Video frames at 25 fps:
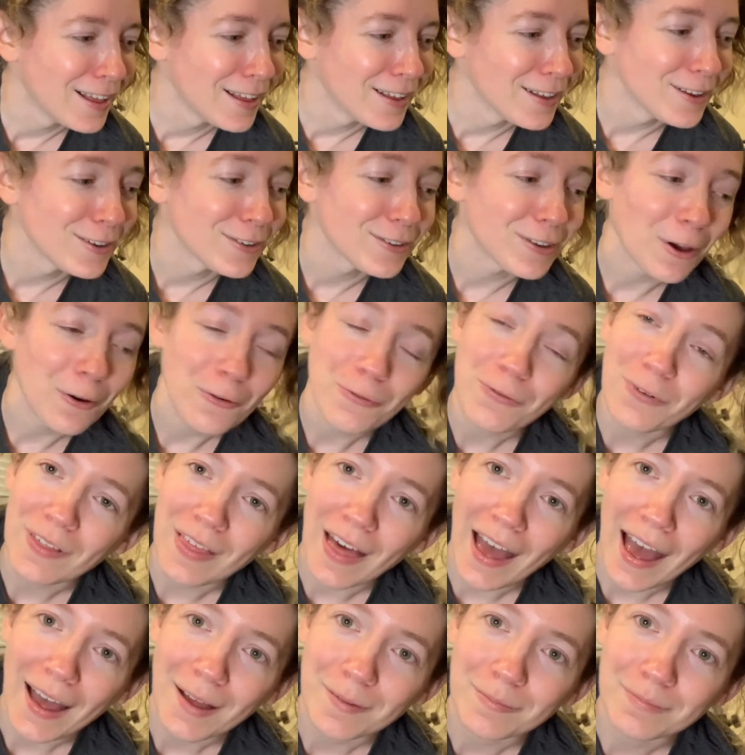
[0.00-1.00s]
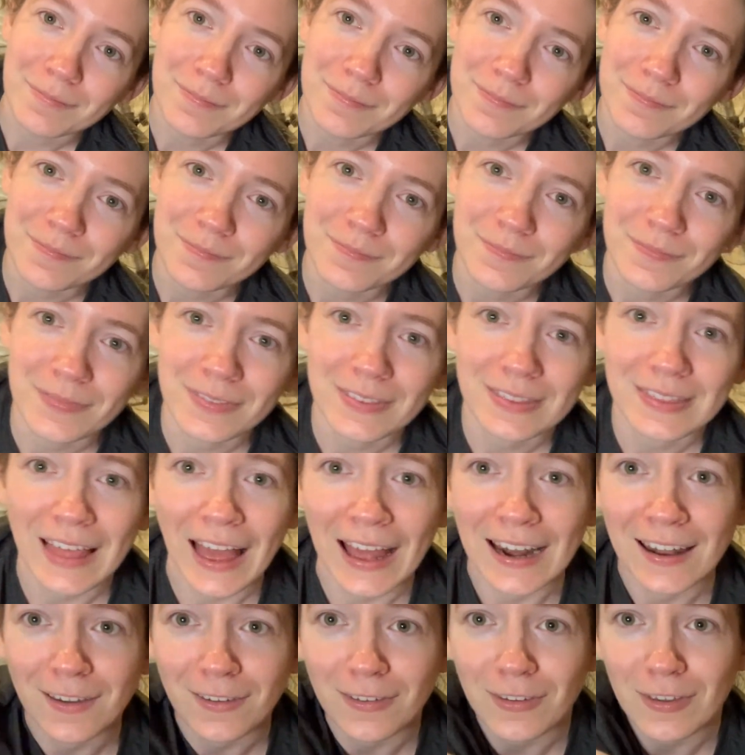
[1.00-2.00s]
So for that
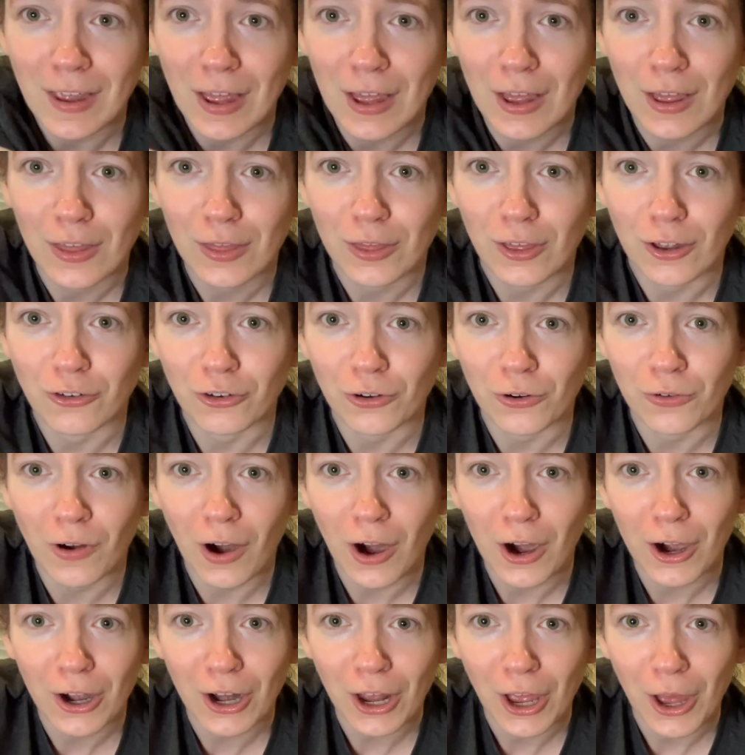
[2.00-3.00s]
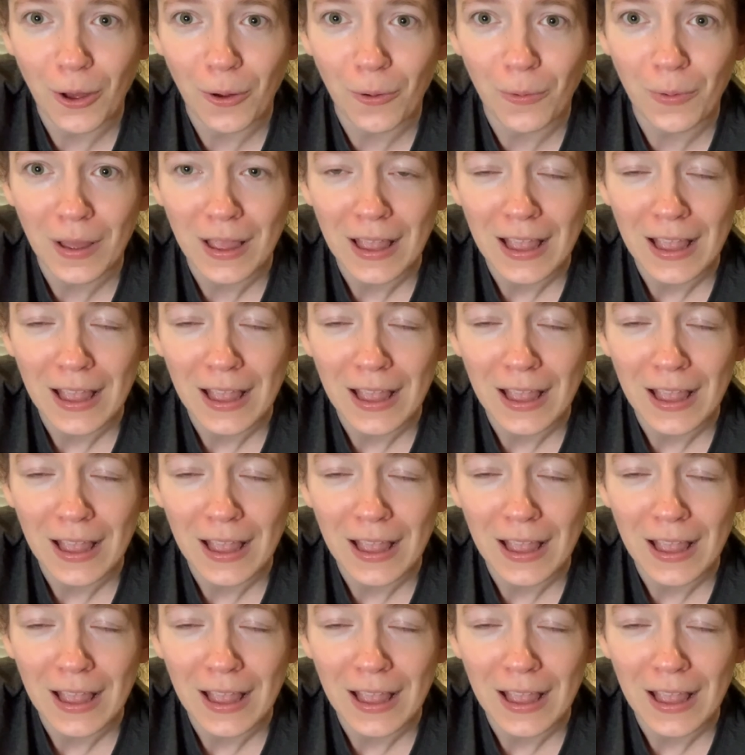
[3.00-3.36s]
is the JOROTO.